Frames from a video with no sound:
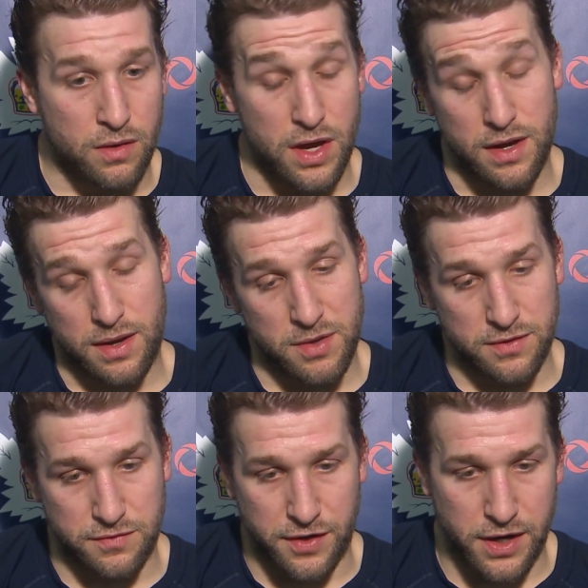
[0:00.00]
Yeah, I
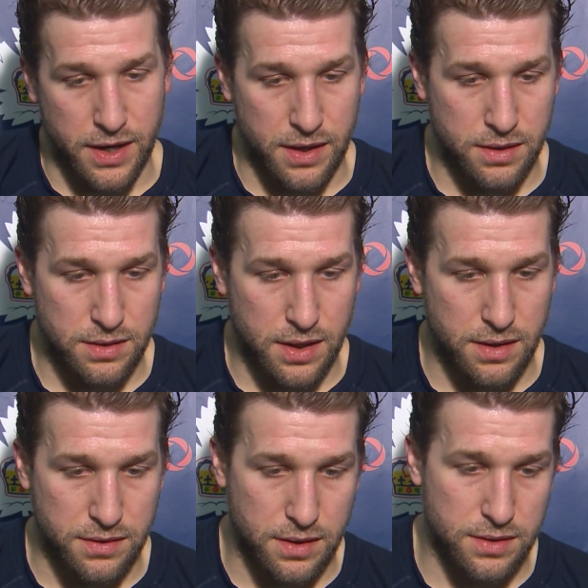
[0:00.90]
mean, very high.
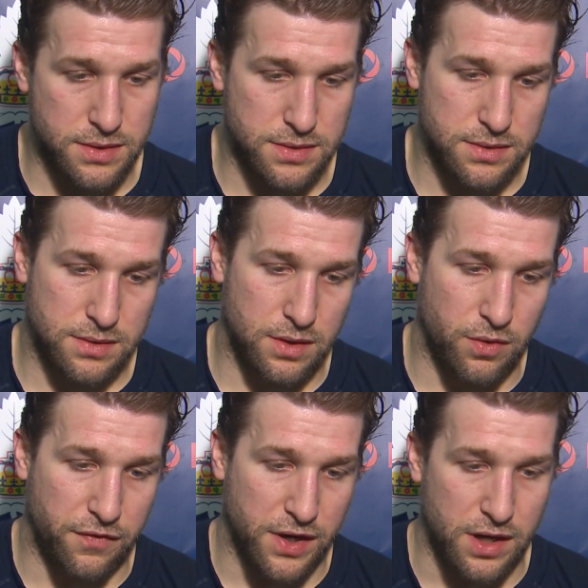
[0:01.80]
I thought, you know,
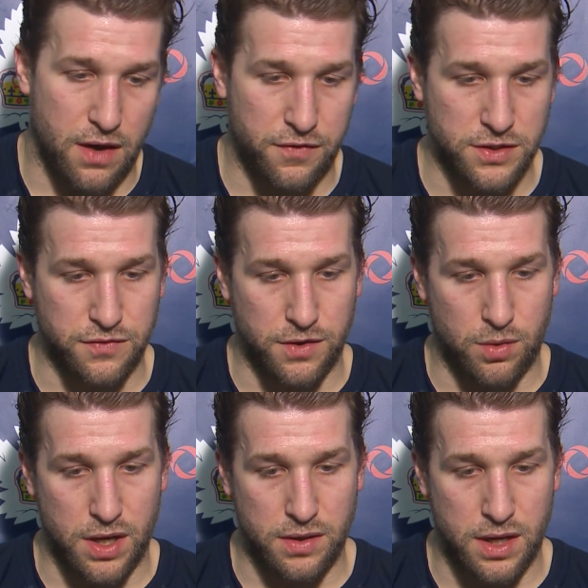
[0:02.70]
we've had confidence for a
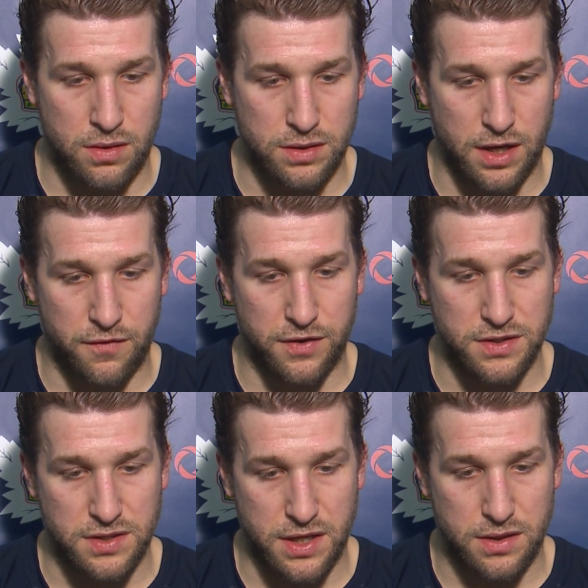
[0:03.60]
while now,
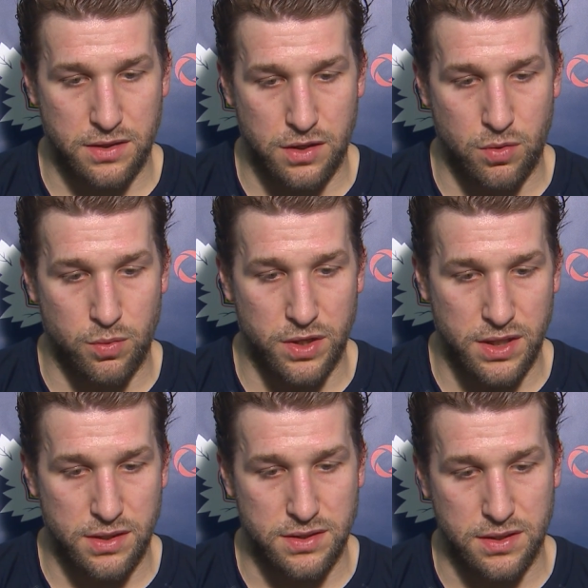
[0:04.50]
confidence that, you know, when we
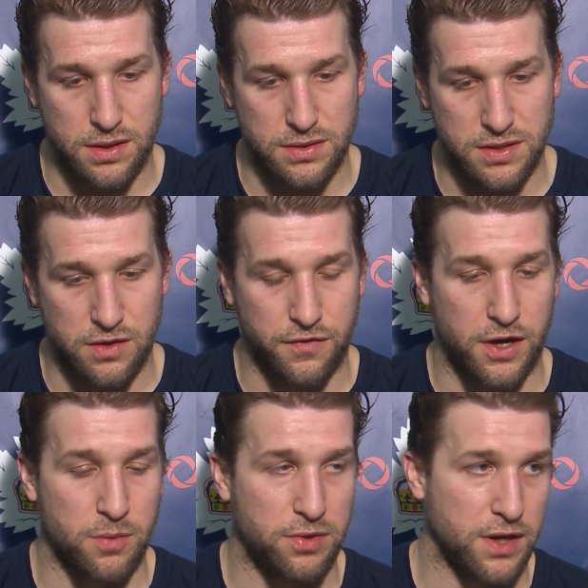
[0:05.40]
needed to
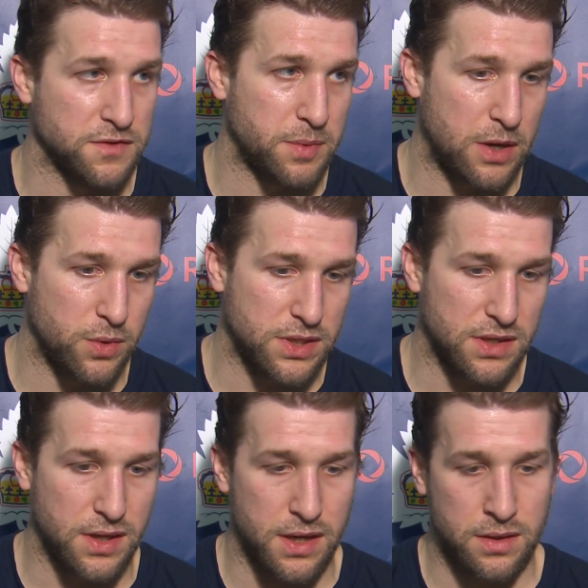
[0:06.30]
solidify our playoff spot, we
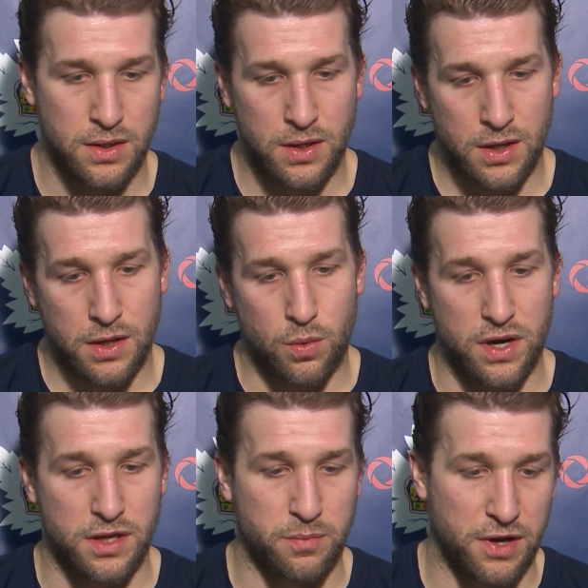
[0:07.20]
did that.
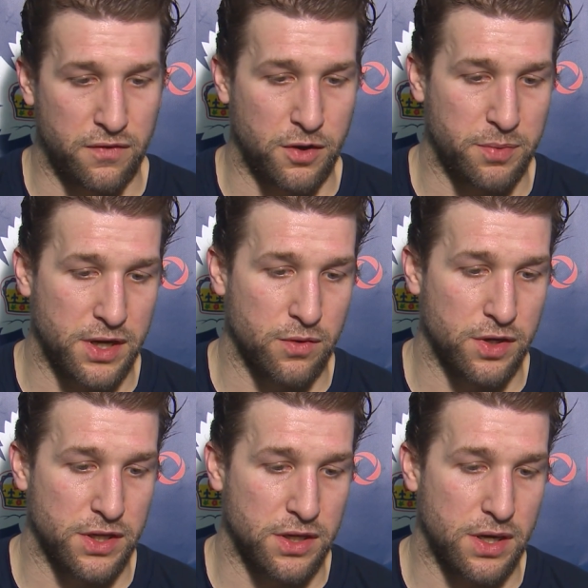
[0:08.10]
Went into Belleville, played a
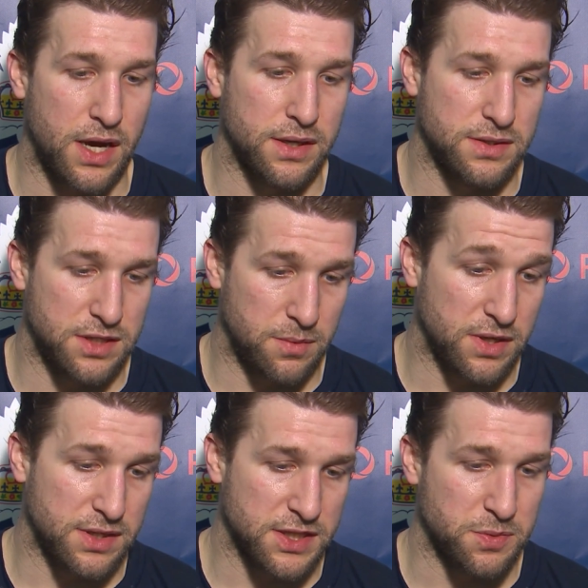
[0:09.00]
really good hockey team and
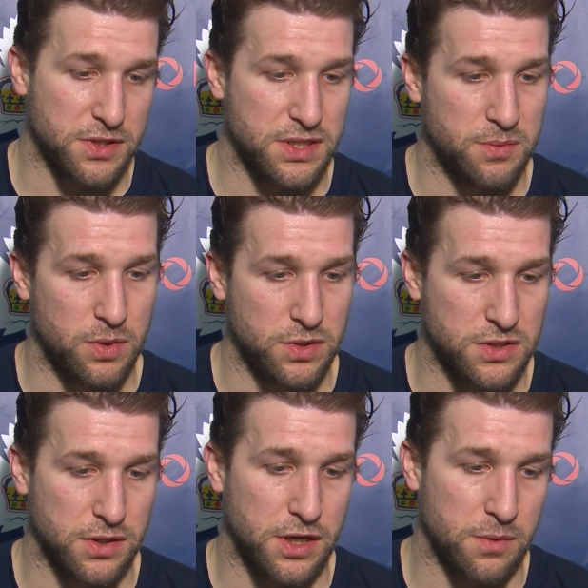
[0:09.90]
a desperate team, and we
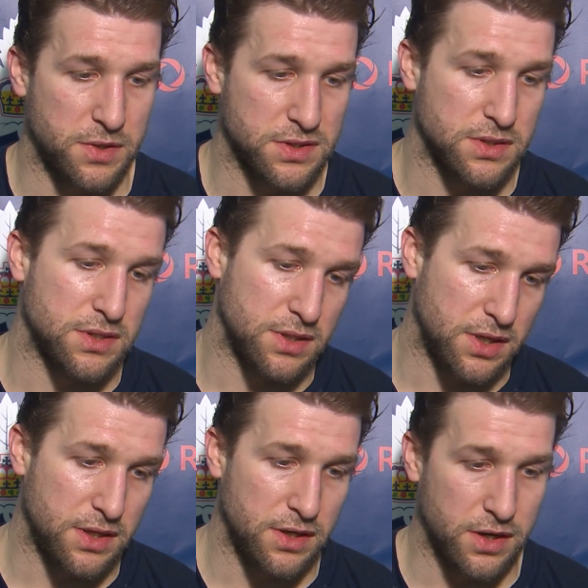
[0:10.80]
took care of business
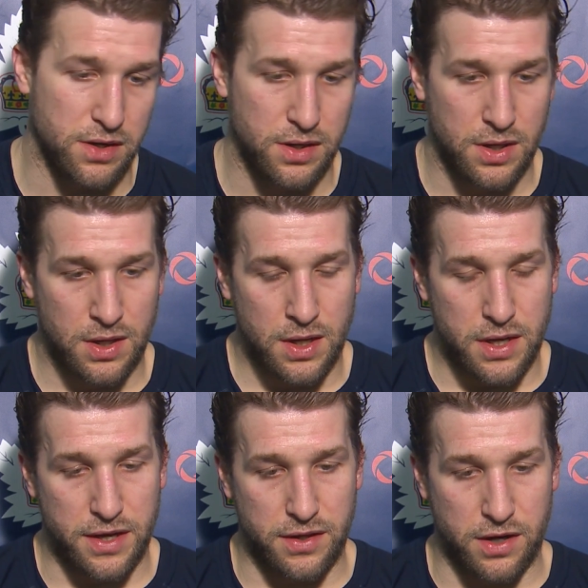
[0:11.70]
in their
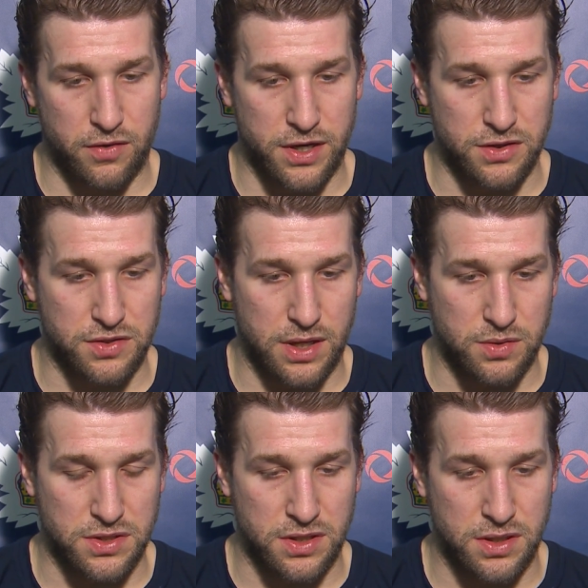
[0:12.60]
arena, so that
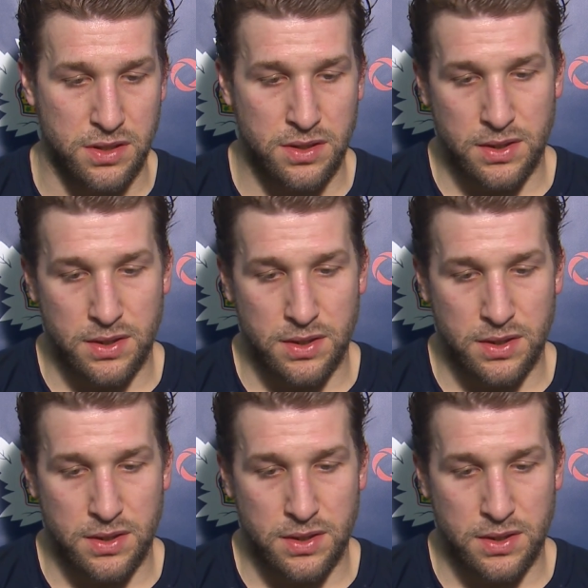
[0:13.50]
was good.